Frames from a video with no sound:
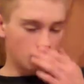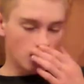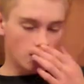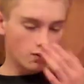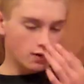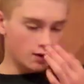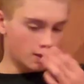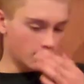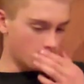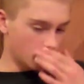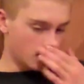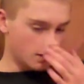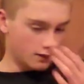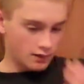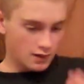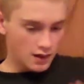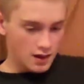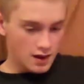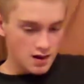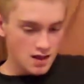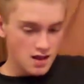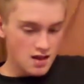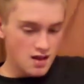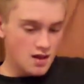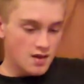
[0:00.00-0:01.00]
Don't want to get into
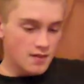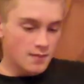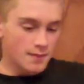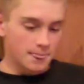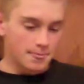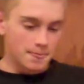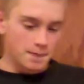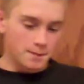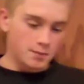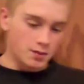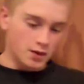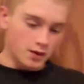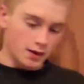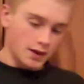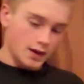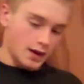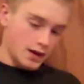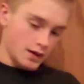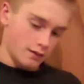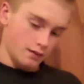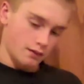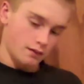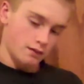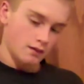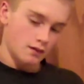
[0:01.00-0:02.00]
that. But
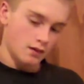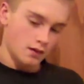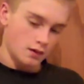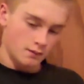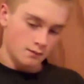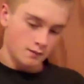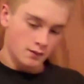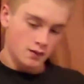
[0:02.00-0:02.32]
guys,